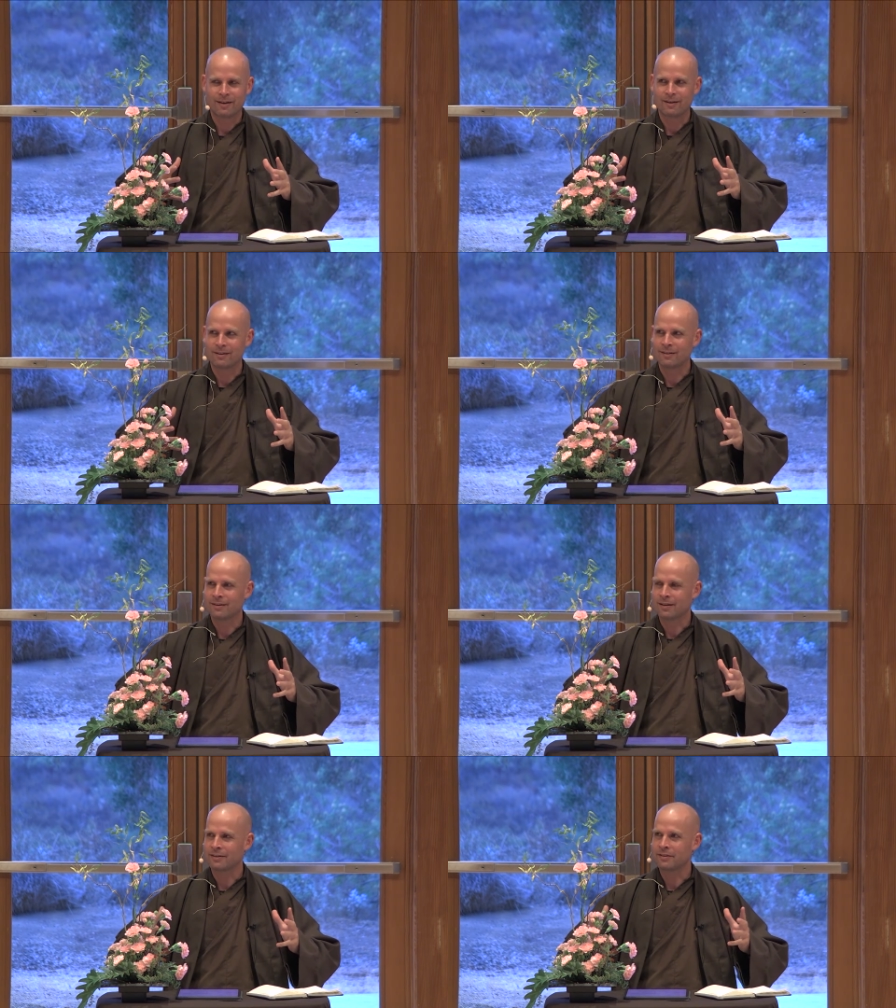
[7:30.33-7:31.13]
it's
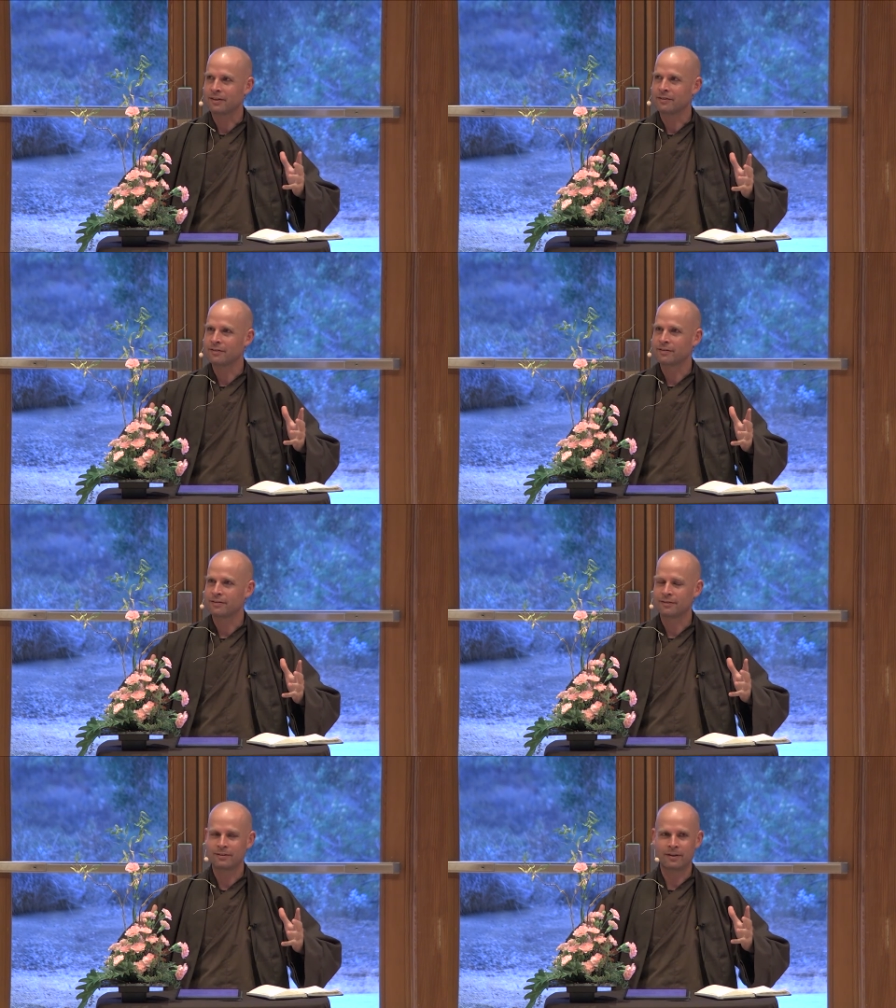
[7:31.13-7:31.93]
like the teens,
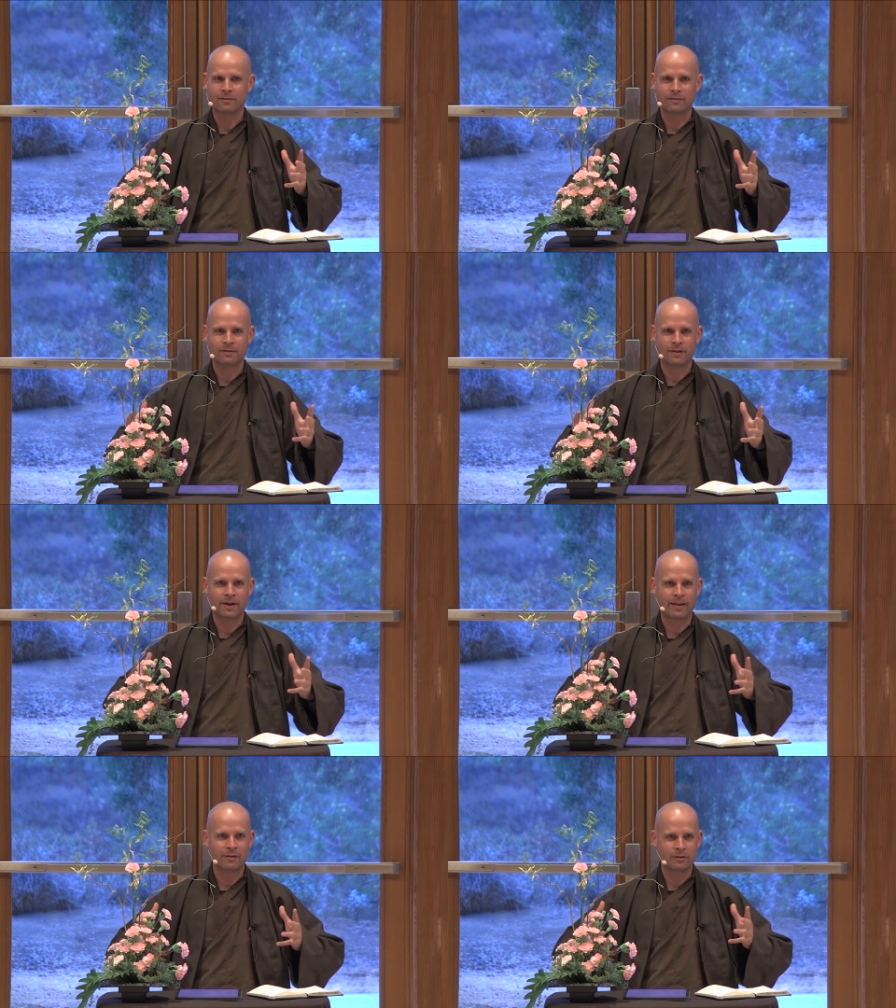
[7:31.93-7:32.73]
they've
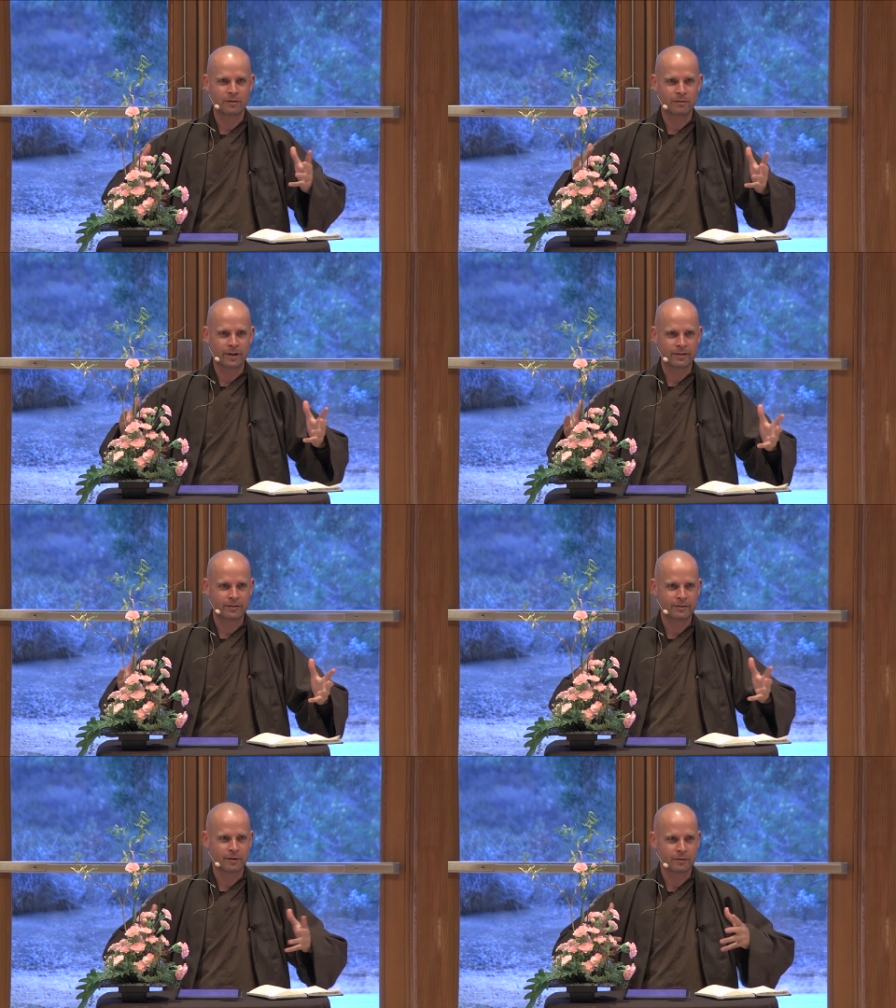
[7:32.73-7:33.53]
had their
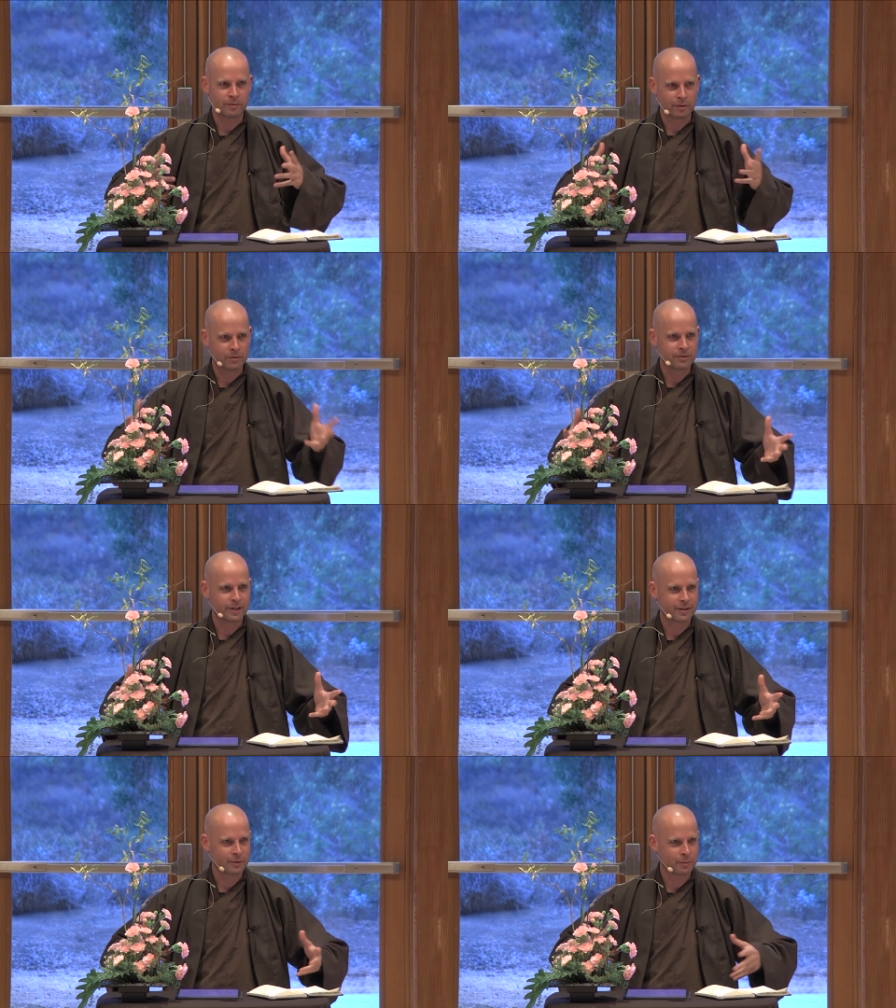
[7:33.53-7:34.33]
devices, all their phones
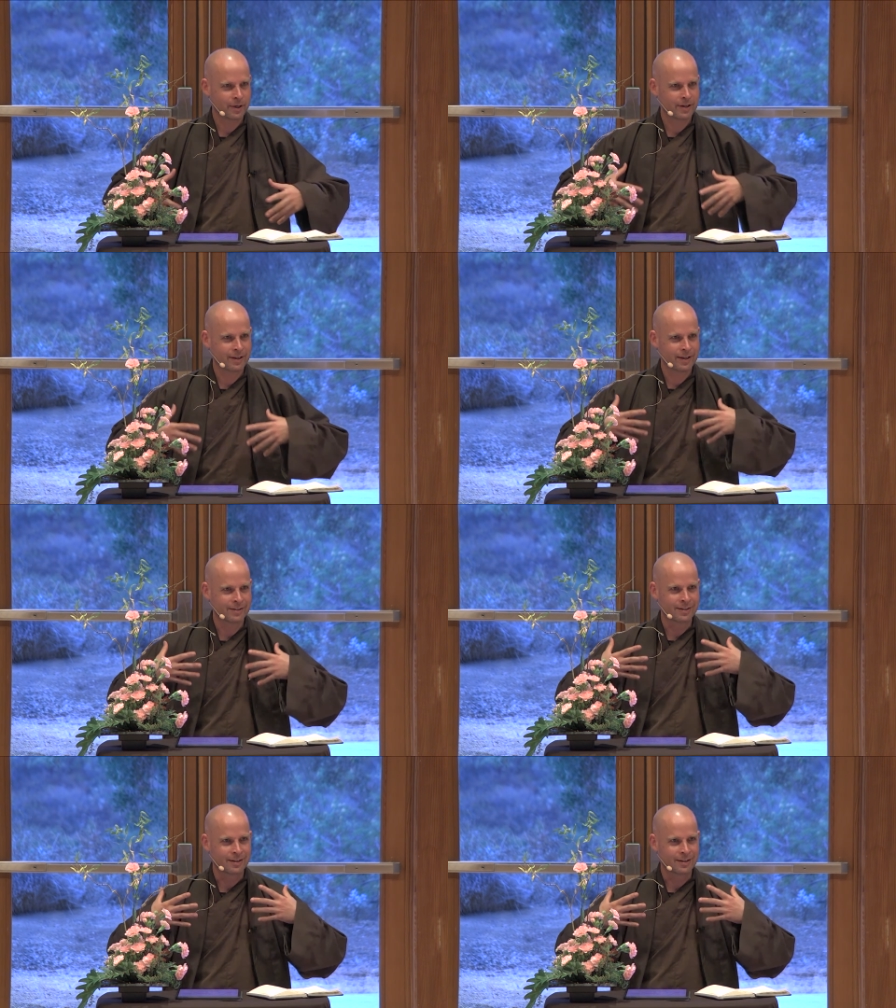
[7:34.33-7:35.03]
taken away, and